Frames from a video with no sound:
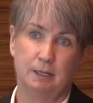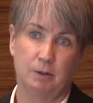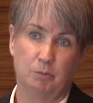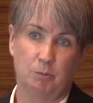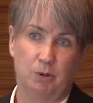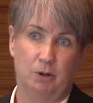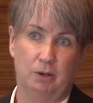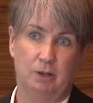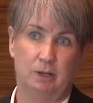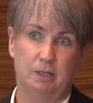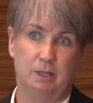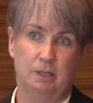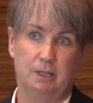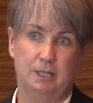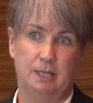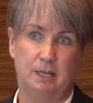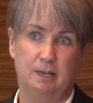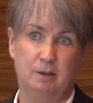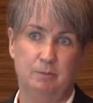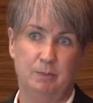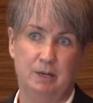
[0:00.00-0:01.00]
but I, I
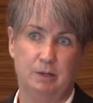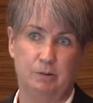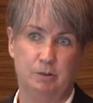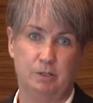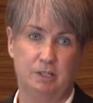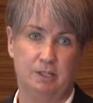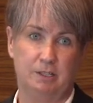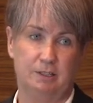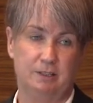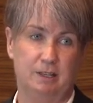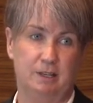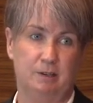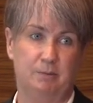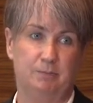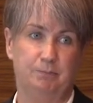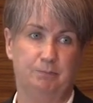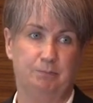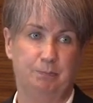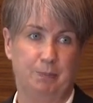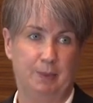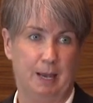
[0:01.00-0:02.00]
emailed
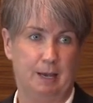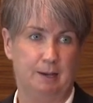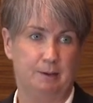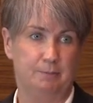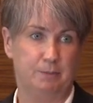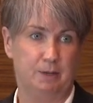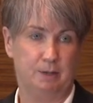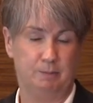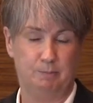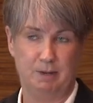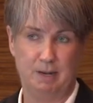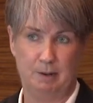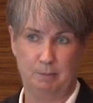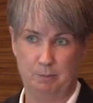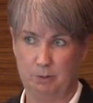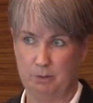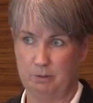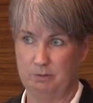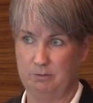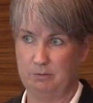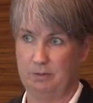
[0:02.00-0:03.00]
them, um, a
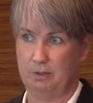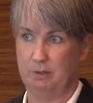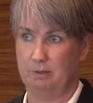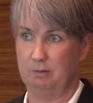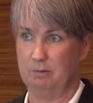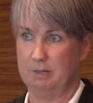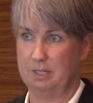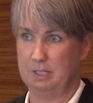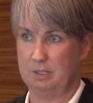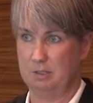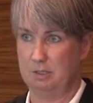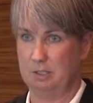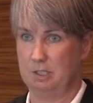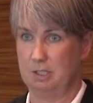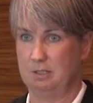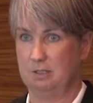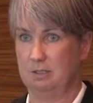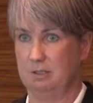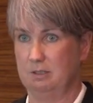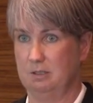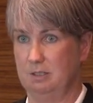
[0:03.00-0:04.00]
number of the
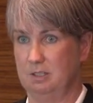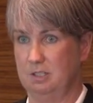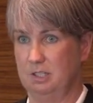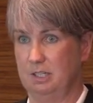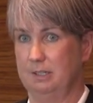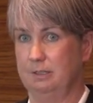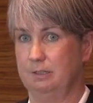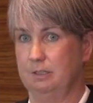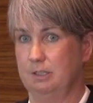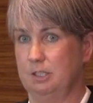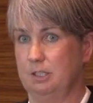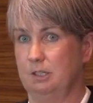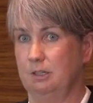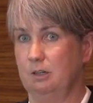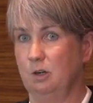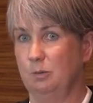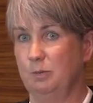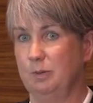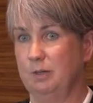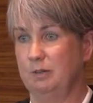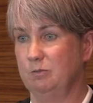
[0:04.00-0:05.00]
researchers in this challenge, a
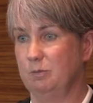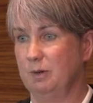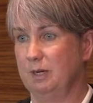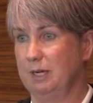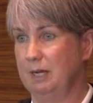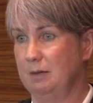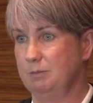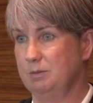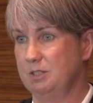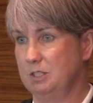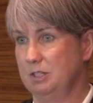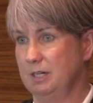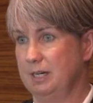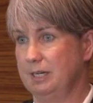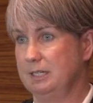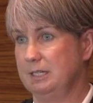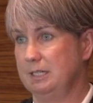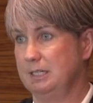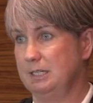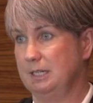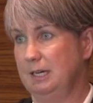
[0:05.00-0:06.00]
copy of my
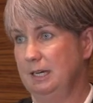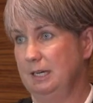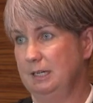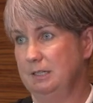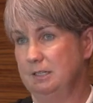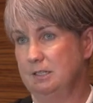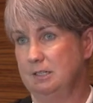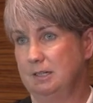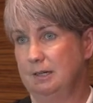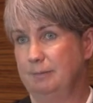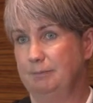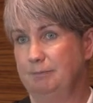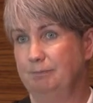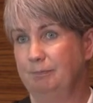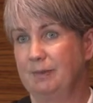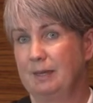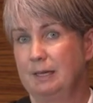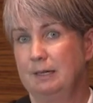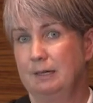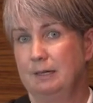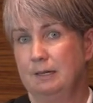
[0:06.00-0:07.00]
abstract. And um,
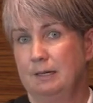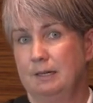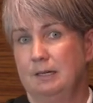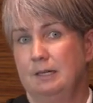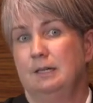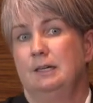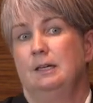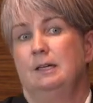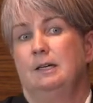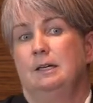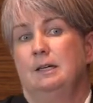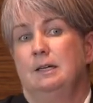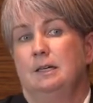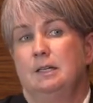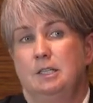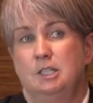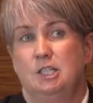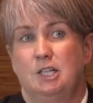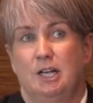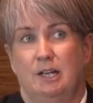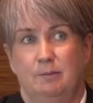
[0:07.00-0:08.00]

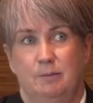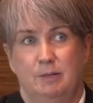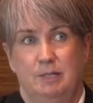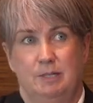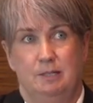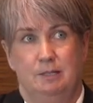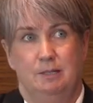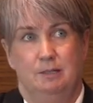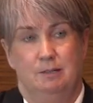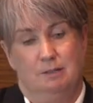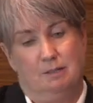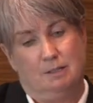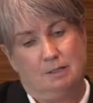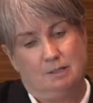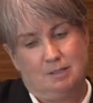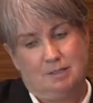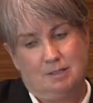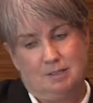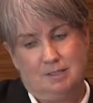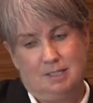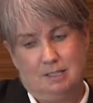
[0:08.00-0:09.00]
Jamie
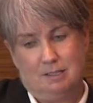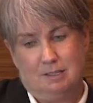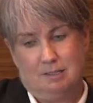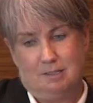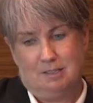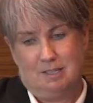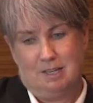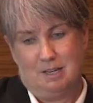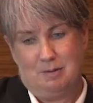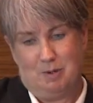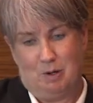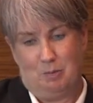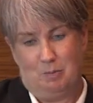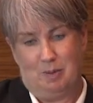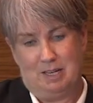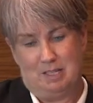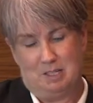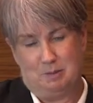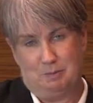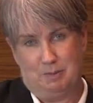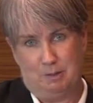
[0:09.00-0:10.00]
sent this email
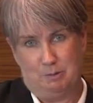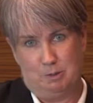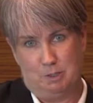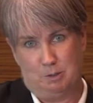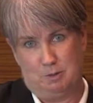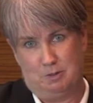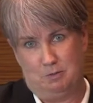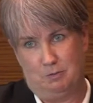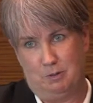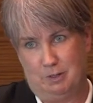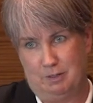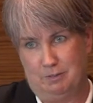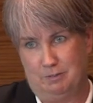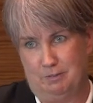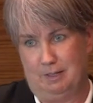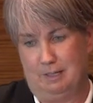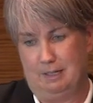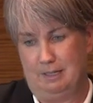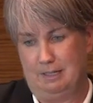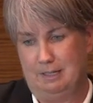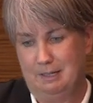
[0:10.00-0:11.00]
back to me, which was very
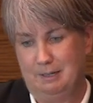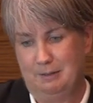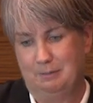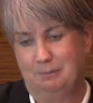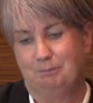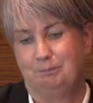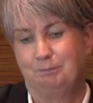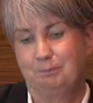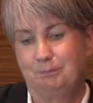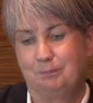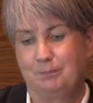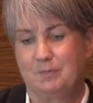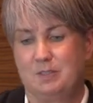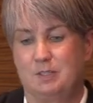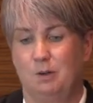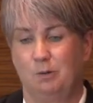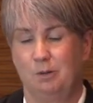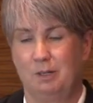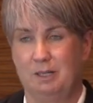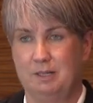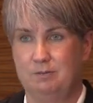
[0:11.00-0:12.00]
funny. So
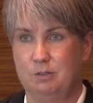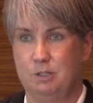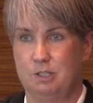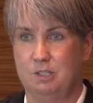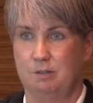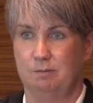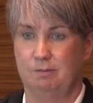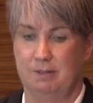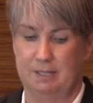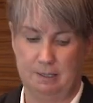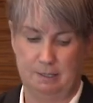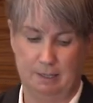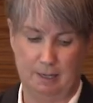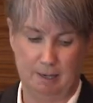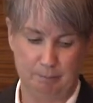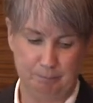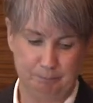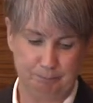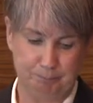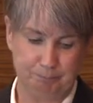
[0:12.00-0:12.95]
I'll leave you to read that.